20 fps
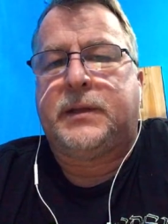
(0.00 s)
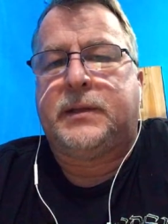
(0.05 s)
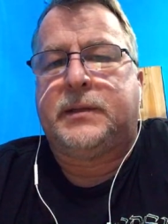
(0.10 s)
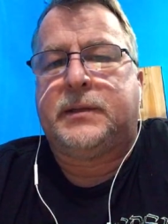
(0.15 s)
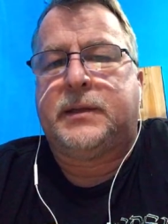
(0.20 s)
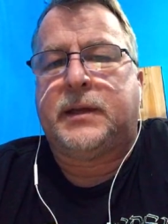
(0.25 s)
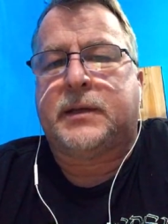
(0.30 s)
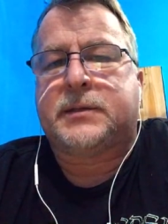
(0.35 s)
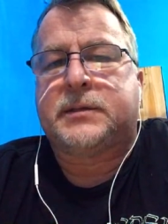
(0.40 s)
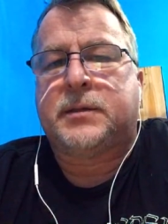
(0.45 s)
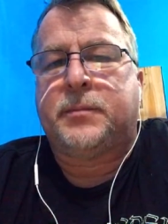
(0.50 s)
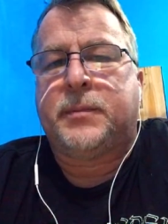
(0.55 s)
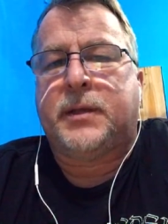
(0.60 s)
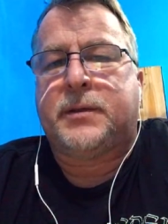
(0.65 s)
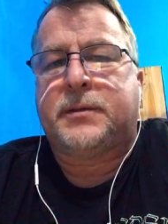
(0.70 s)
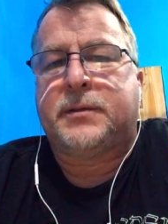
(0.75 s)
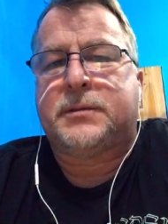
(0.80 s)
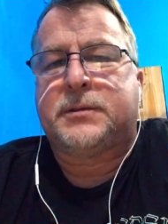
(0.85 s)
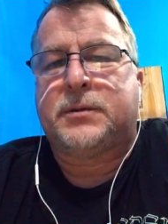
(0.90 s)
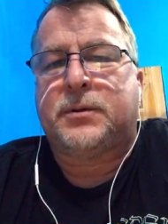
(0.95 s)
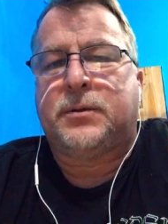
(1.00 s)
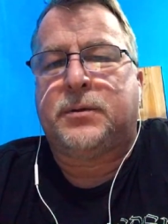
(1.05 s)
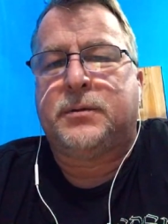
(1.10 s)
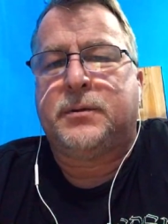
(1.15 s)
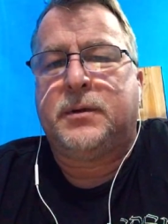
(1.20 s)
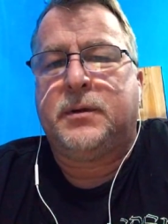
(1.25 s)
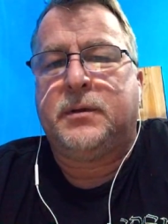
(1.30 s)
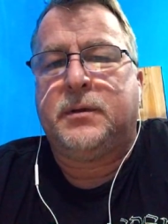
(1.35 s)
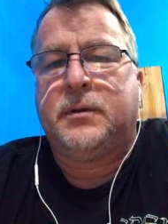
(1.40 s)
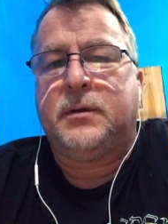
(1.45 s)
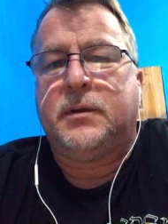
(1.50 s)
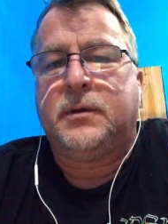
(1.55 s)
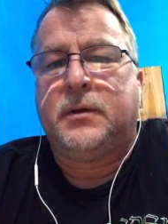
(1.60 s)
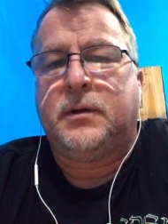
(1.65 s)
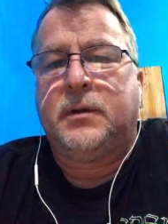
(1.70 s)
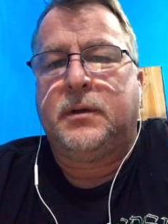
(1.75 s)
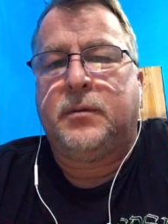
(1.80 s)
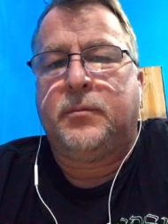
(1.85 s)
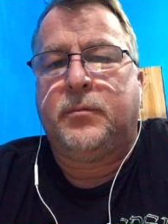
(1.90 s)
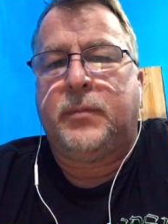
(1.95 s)
dexamethasone
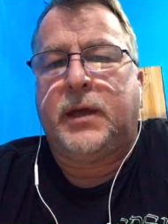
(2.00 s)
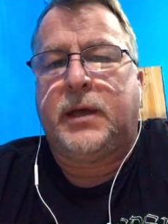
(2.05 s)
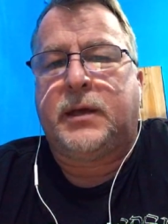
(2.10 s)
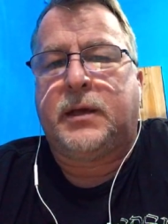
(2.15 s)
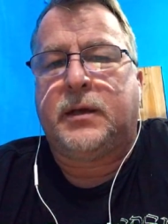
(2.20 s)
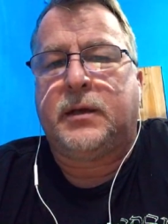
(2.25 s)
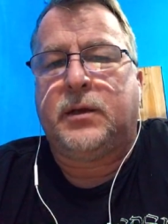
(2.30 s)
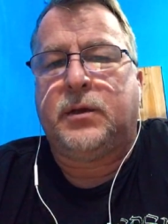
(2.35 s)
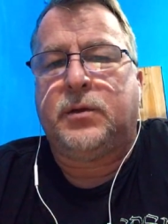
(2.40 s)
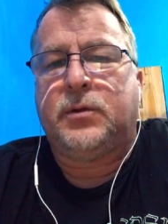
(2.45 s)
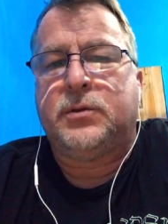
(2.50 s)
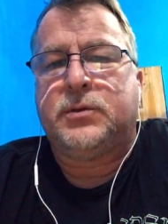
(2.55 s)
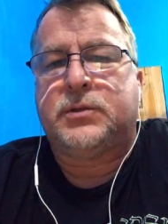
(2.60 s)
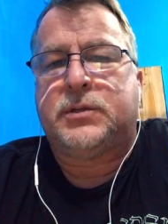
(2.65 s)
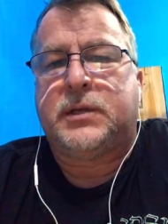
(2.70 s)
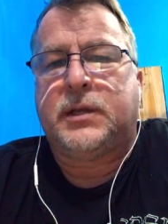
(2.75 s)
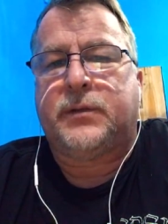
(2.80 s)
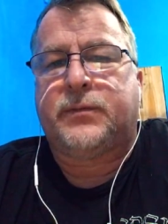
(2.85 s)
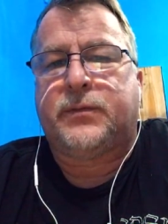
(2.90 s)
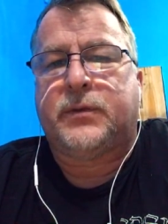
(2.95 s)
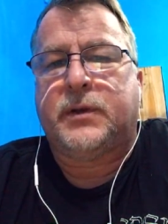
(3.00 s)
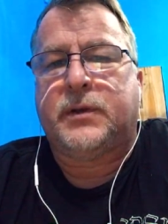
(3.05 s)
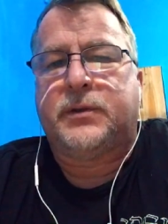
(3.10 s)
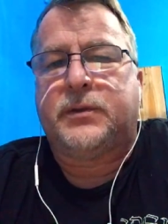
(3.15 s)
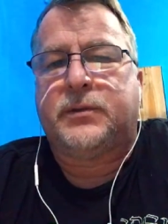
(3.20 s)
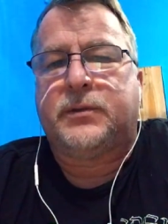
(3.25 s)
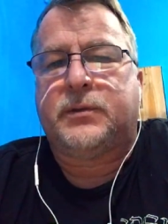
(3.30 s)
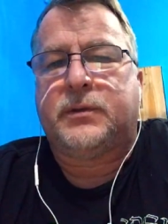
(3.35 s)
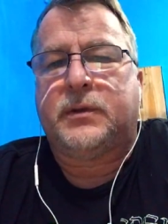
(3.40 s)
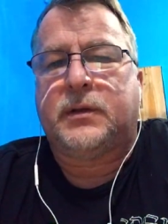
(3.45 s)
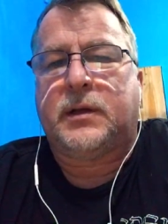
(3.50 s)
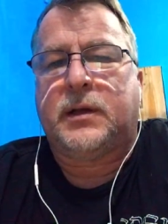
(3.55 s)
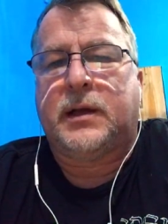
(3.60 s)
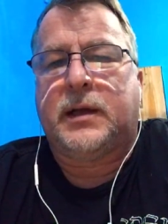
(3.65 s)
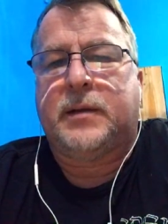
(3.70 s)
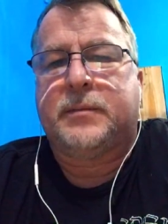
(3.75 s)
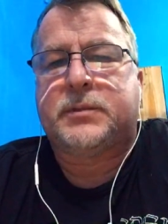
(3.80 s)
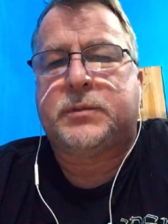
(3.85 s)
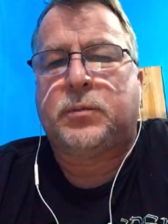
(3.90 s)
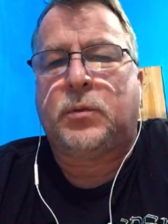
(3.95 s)
making a huge difference.
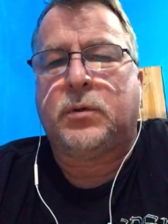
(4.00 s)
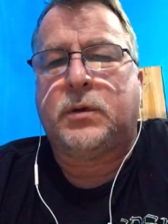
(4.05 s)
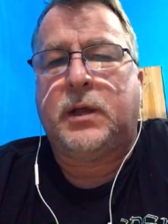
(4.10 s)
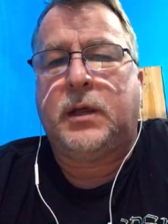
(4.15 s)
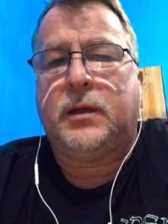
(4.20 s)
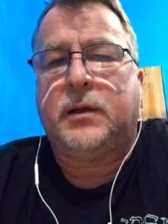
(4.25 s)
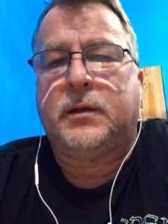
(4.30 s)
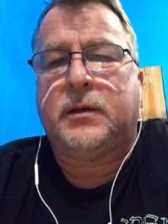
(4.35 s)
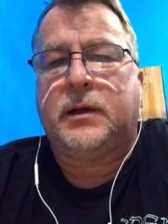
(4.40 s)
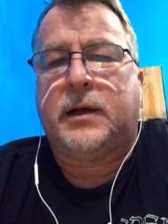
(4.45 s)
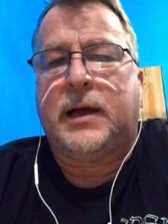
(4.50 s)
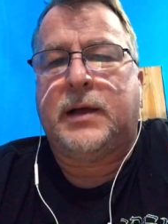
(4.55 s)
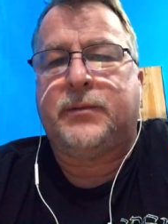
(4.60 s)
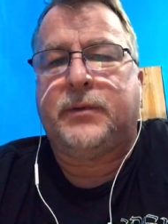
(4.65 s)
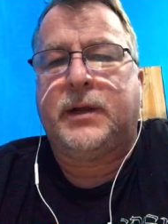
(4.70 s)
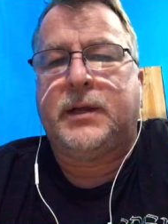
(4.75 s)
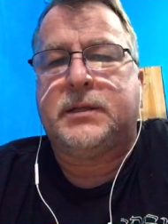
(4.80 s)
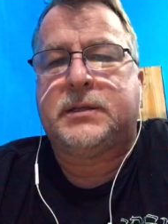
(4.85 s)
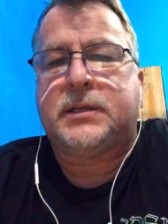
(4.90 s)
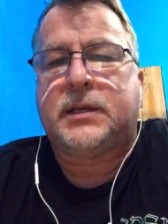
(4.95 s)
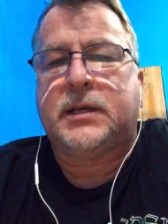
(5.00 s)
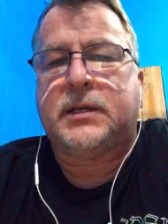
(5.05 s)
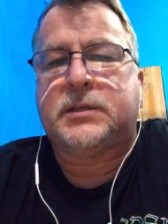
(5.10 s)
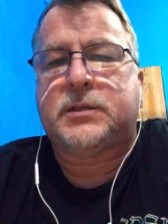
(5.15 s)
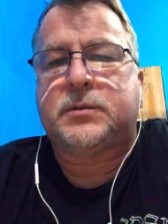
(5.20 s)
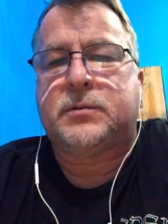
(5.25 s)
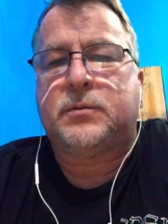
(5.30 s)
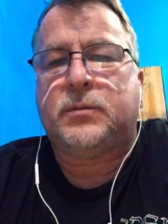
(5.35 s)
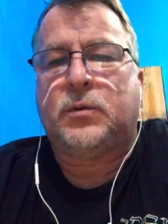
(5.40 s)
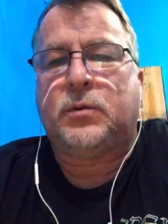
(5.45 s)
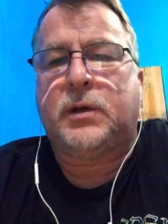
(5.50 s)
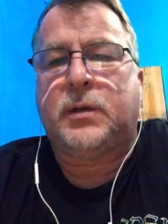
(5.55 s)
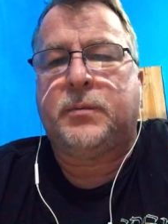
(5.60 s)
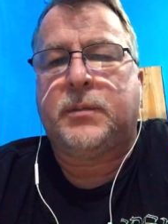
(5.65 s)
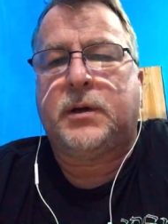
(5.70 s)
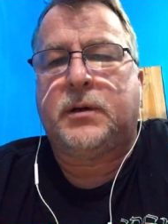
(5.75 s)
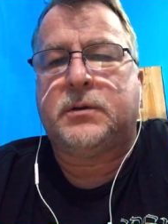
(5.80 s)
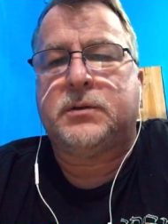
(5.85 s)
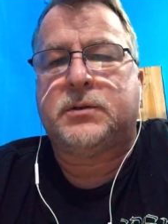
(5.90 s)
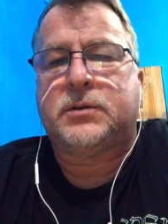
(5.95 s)
Irene says Smoky
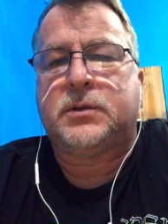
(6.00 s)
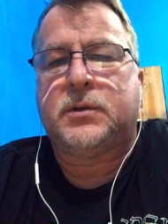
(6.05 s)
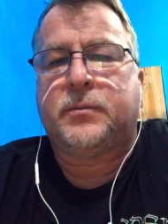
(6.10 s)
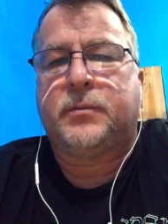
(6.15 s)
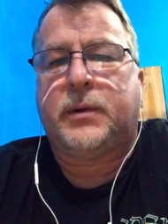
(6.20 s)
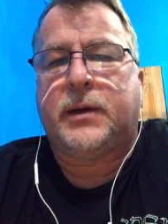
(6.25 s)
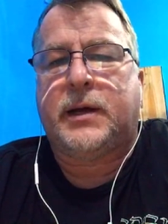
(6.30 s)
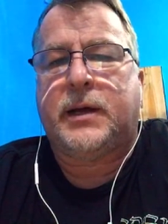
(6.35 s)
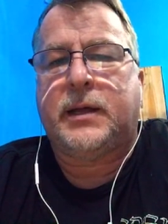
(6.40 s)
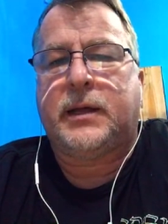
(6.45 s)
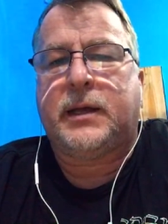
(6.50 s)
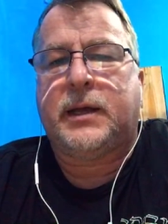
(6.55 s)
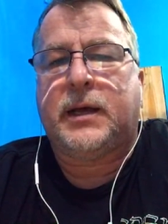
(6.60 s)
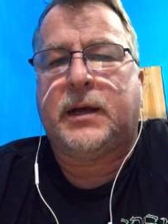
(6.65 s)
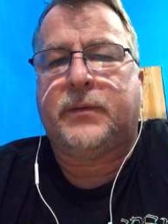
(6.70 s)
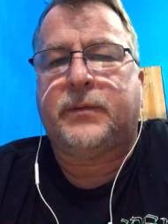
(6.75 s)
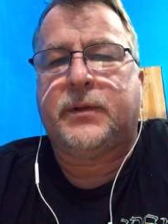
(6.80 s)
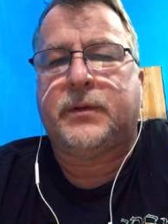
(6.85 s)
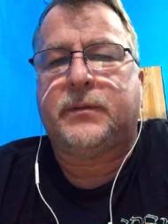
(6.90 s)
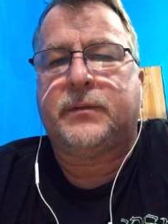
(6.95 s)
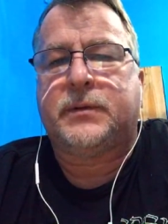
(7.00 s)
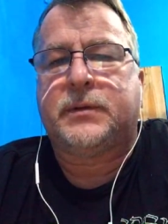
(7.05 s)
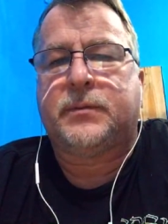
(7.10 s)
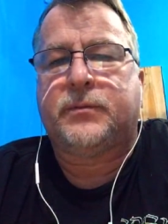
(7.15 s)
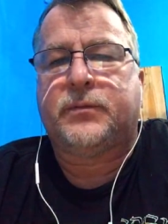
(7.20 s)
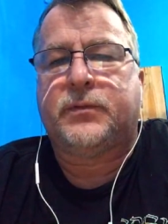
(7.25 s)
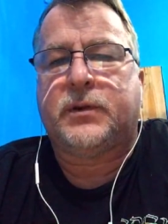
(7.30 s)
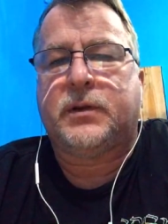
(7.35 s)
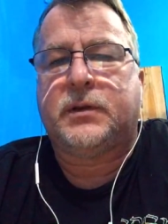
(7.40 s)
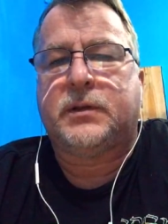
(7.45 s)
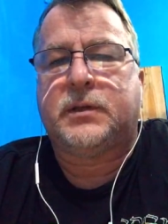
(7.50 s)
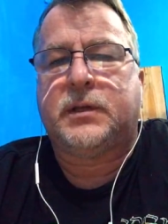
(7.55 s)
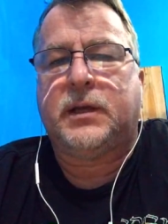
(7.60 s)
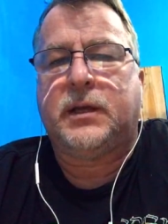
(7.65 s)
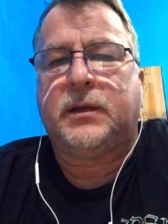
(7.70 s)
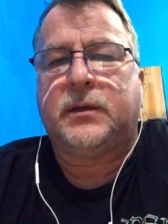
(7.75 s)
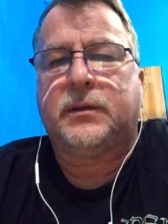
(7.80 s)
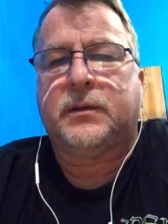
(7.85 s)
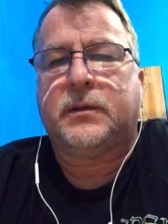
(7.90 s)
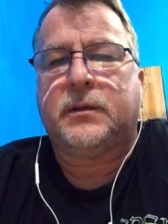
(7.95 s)
Mountain should buy Calvin some front
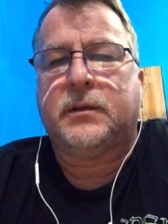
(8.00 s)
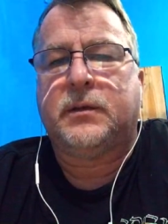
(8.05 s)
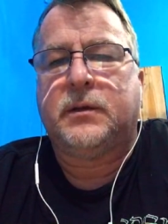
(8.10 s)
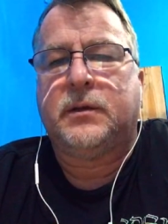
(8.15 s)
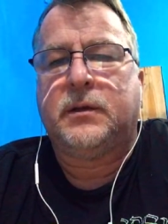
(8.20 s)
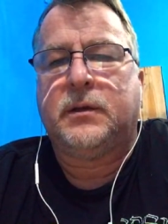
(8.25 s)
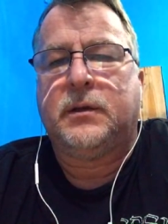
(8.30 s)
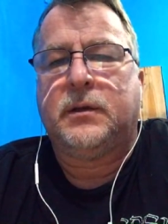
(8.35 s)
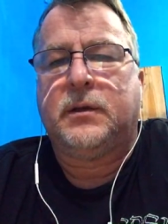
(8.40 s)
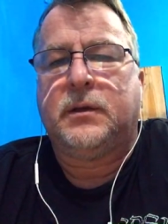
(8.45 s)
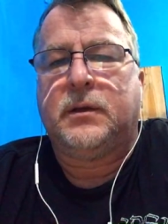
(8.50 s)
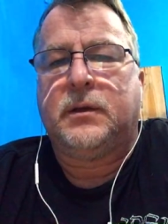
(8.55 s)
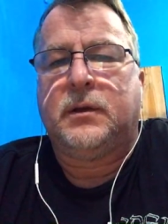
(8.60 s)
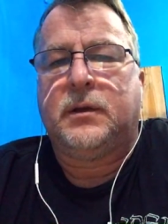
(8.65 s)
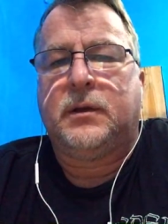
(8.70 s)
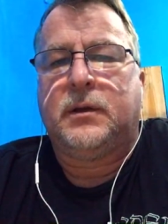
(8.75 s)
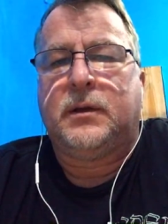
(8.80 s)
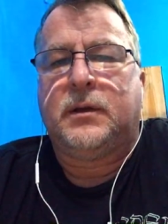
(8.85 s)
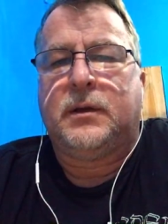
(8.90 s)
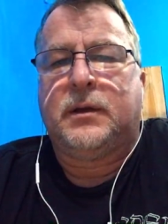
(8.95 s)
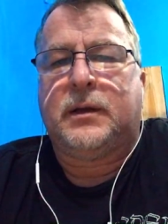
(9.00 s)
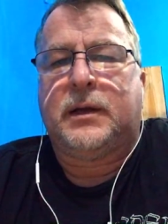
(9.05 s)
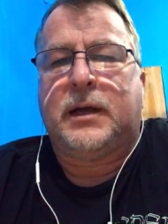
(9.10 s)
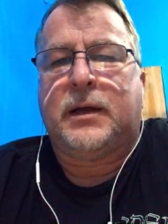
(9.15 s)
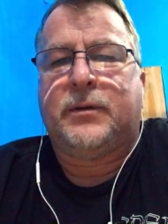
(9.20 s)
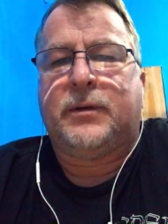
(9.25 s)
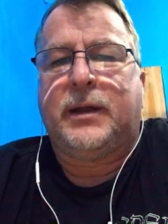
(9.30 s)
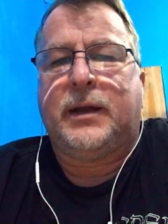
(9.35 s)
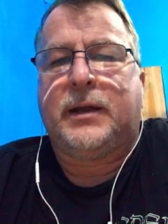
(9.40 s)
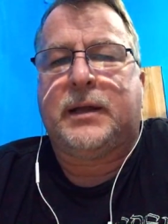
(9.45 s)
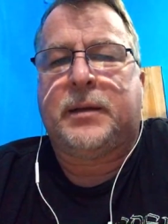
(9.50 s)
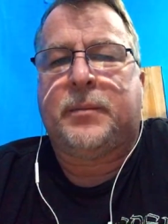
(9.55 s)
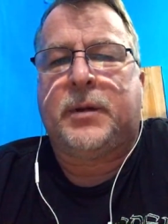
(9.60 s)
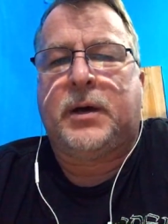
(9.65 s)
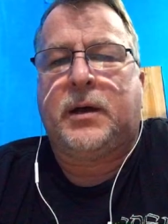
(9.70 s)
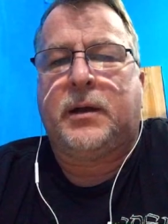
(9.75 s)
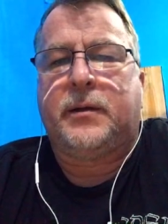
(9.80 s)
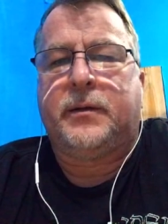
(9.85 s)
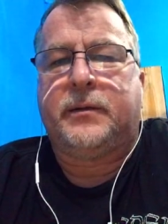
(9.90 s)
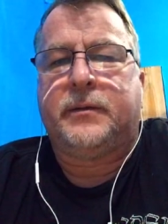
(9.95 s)
teeth. Irene, come
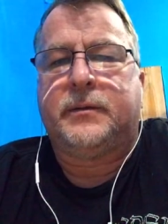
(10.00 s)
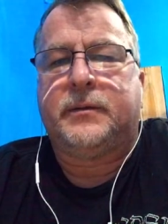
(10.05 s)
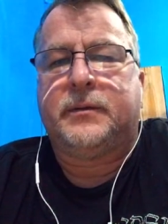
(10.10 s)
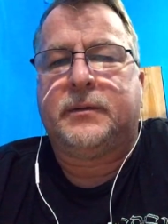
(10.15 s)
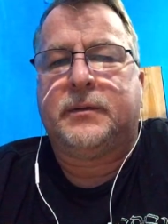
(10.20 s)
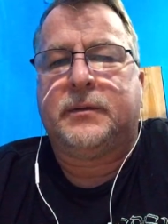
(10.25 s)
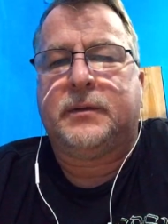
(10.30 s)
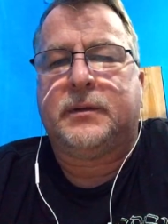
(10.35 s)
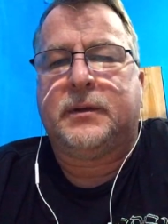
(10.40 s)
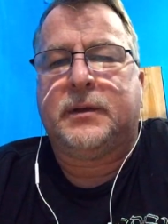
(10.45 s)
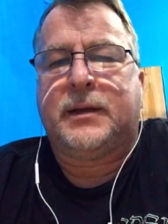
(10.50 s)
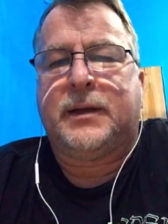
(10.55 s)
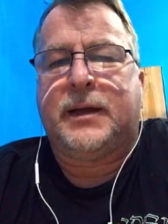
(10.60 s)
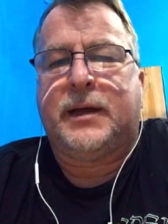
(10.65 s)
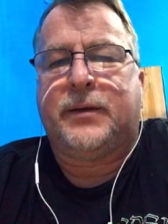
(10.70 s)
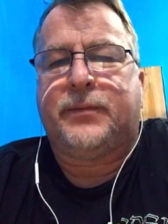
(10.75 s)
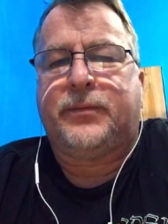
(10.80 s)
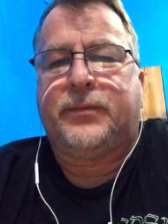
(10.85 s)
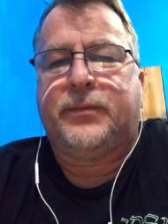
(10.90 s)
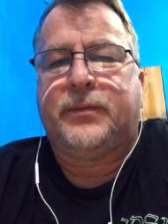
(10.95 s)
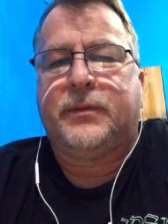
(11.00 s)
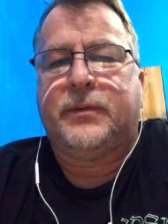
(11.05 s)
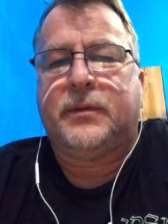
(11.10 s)
on. Enough.